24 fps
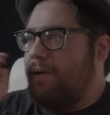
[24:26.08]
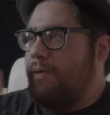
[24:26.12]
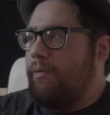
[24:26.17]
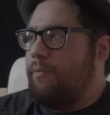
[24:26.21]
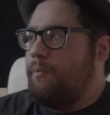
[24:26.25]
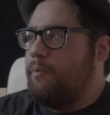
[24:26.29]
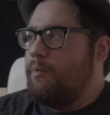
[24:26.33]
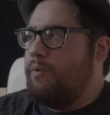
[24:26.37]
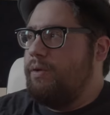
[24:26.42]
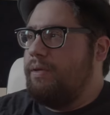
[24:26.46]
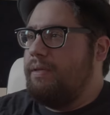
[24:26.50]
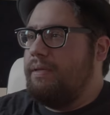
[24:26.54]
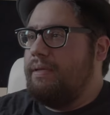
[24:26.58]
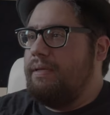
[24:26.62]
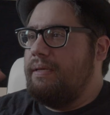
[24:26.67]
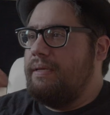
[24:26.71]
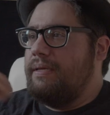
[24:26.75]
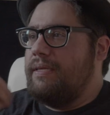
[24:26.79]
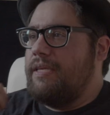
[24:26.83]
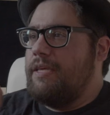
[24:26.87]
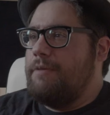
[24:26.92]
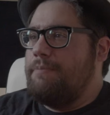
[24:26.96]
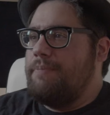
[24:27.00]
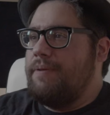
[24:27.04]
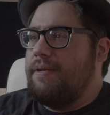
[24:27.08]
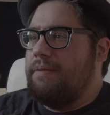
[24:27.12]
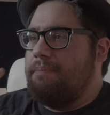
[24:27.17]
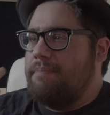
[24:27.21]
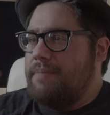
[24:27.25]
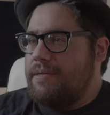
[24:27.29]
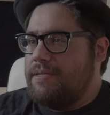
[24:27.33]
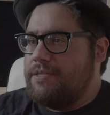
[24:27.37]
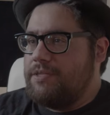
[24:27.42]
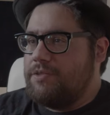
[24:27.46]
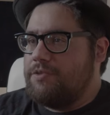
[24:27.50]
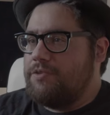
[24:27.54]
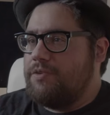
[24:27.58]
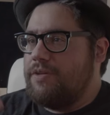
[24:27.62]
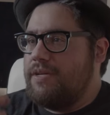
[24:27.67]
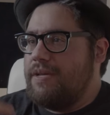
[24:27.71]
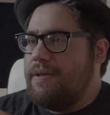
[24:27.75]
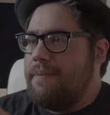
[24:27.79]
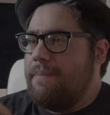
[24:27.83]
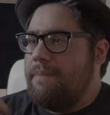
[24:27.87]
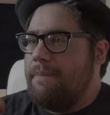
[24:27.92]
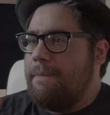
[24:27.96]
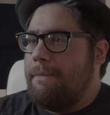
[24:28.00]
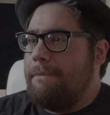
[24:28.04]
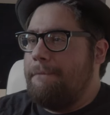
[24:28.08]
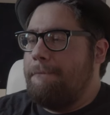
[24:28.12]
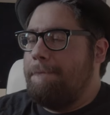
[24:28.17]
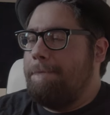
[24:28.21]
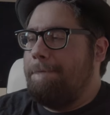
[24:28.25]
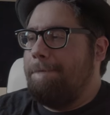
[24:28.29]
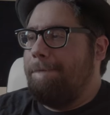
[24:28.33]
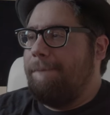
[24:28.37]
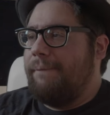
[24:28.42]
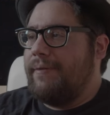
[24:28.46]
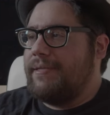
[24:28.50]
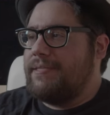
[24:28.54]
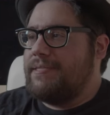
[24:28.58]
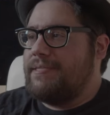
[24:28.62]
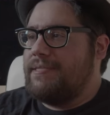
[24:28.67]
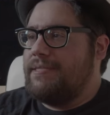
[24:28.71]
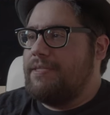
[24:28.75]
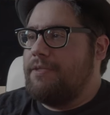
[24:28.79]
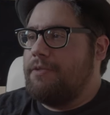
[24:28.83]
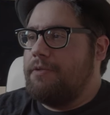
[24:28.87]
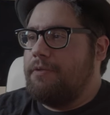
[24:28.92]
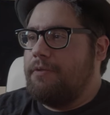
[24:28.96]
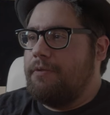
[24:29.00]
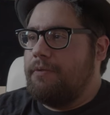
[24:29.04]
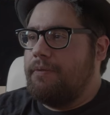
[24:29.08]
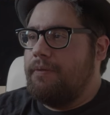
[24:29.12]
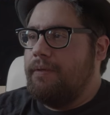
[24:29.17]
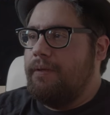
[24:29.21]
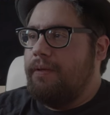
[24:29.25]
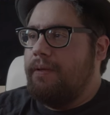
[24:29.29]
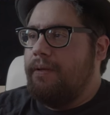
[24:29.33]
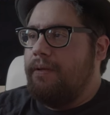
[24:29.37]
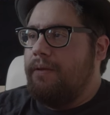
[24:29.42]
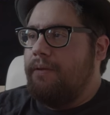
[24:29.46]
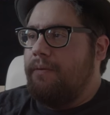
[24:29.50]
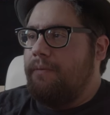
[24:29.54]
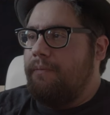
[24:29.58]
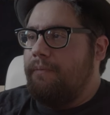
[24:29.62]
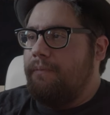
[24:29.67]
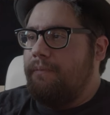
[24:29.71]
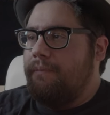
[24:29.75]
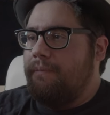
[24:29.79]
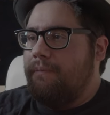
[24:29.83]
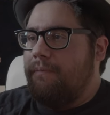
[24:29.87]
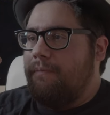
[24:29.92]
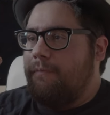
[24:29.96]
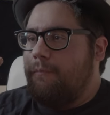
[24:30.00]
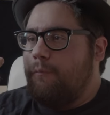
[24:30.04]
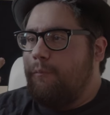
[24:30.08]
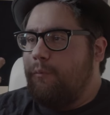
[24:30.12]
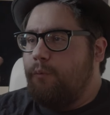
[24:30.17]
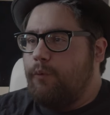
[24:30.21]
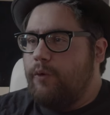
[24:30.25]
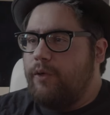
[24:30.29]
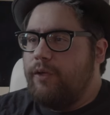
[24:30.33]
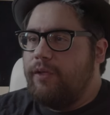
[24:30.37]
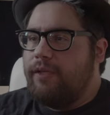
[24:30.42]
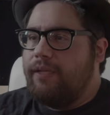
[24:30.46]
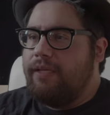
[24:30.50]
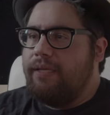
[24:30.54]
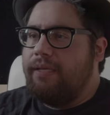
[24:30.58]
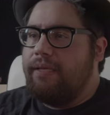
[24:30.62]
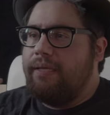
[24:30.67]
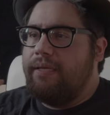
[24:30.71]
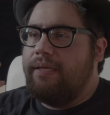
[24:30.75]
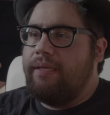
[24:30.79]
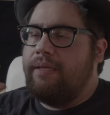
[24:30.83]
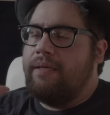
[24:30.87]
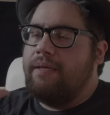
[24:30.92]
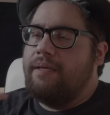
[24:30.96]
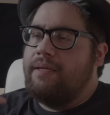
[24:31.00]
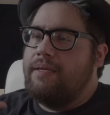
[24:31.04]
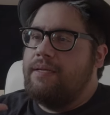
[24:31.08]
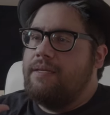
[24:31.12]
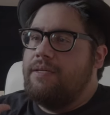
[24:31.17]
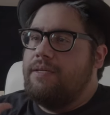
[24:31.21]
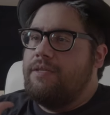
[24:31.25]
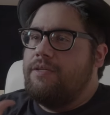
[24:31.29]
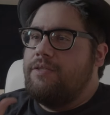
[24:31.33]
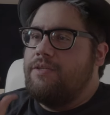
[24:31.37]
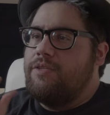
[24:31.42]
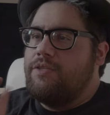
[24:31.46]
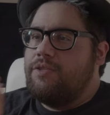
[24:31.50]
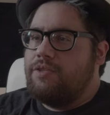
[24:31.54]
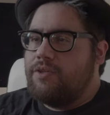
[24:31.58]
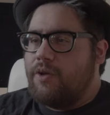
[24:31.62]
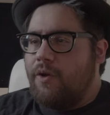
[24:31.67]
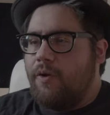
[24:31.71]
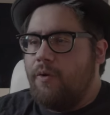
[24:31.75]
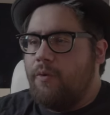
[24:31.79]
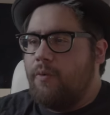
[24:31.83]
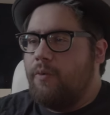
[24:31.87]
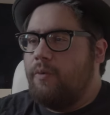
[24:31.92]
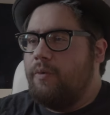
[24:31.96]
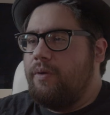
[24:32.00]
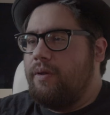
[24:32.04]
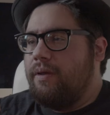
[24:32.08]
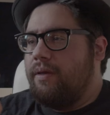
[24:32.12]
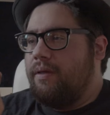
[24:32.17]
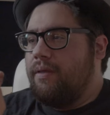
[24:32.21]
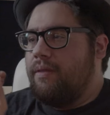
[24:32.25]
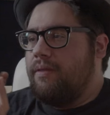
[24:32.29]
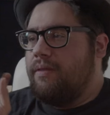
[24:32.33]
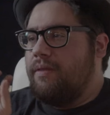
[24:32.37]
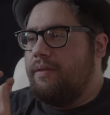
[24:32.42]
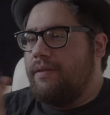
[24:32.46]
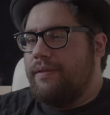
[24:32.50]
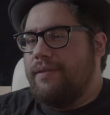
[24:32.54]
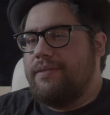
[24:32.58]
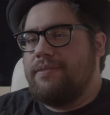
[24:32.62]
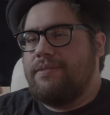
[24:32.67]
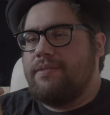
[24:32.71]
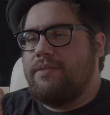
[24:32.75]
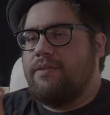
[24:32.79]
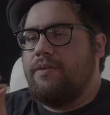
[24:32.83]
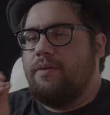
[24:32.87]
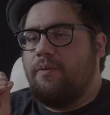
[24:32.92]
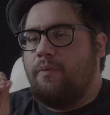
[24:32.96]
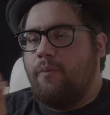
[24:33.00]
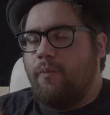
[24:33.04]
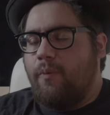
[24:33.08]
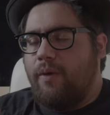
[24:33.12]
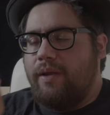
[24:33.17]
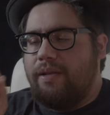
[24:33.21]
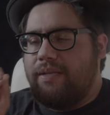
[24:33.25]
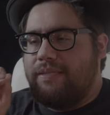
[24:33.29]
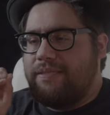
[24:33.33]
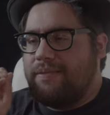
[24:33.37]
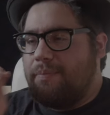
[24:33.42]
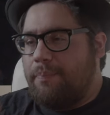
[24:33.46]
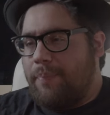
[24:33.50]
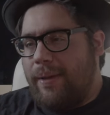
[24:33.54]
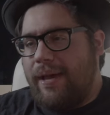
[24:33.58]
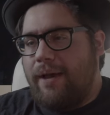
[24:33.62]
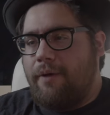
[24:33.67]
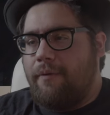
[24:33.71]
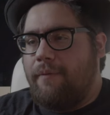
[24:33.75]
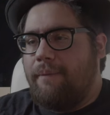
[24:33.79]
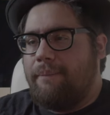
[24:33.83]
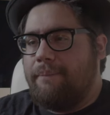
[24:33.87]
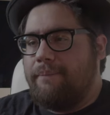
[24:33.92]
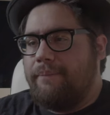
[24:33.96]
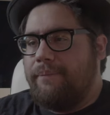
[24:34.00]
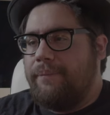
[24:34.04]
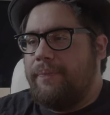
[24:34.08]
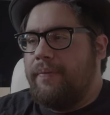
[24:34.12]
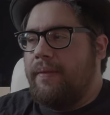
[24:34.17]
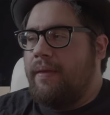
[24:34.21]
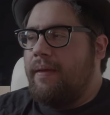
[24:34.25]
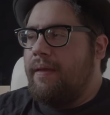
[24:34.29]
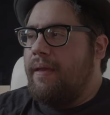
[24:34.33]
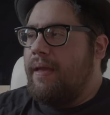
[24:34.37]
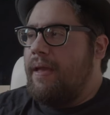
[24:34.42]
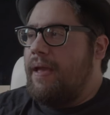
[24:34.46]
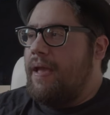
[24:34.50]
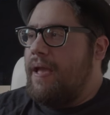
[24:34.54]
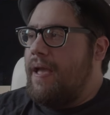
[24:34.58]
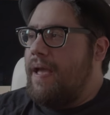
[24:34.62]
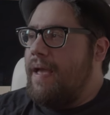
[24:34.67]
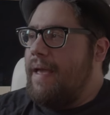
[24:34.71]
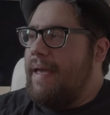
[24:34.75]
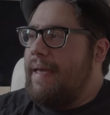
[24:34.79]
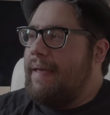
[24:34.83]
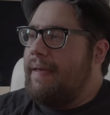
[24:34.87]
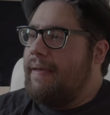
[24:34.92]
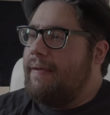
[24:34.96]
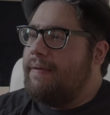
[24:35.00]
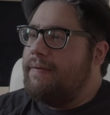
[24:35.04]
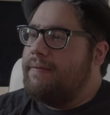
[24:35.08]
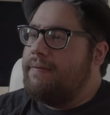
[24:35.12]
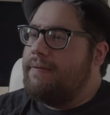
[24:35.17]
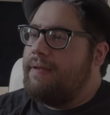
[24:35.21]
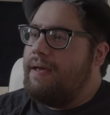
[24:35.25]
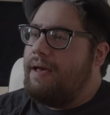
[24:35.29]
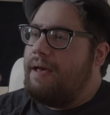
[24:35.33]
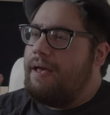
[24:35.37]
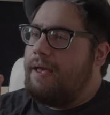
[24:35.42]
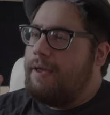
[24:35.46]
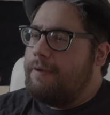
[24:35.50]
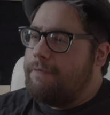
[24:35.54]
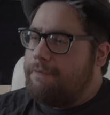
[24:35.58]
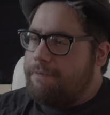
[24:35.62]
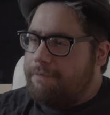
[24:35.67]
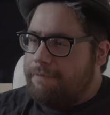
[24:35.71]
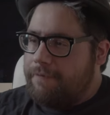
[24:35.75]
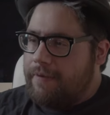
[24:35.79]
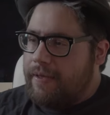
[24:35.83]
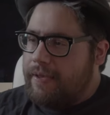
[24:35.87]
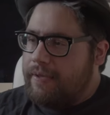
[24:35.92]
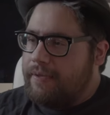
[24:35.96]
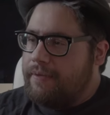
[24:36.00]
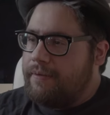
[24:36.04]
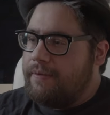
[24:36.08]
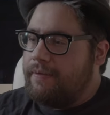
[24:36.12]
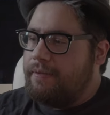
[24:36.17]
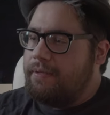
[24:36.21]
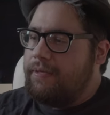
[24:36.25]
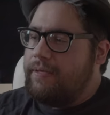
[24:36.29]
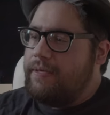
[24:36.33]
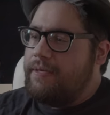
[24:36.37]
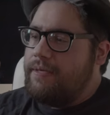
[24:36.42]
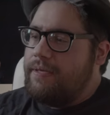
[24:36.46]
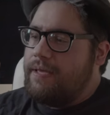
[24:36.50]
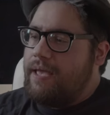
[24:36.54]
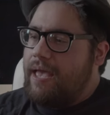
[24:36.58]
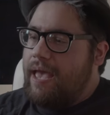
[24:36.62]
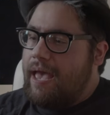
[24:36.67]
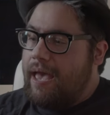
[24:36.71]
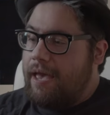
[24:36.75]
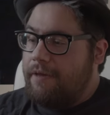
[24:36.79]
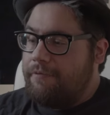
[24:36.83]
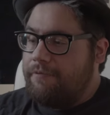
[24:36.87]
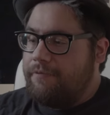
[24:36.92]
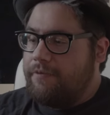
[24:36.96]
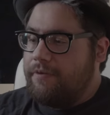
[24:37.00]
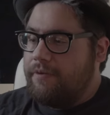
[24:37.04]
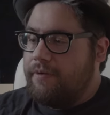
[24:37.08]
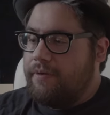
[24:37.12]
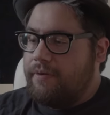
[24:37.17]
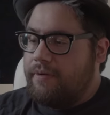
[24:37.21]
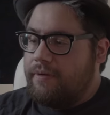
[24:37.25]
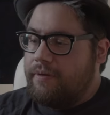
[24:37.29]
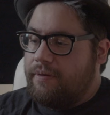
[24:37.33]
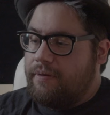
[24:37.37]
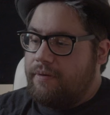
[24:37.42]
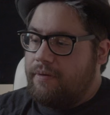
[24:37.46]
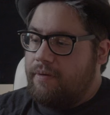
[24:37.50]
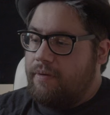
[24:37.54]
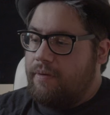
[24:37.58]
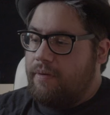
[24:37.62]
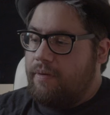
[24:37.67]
really keep it a mystery, but still really showed the listener what it's about. And I finally, after